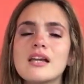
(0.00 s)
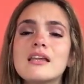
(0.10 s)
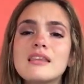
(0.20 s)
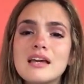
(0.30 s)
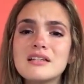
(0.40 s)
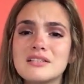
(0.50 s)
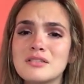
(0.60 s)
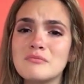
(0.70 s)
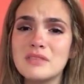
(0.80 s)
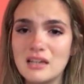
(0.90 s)
And that is
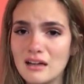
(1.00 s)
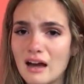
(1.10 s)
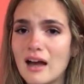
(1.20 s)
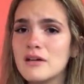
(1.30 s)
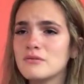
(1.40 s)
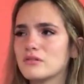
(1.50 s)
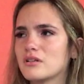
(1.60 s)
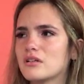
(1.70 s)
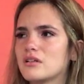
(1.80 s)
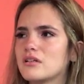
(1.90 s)
something I've
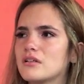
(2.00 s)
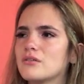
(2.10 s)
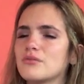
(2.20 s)
learned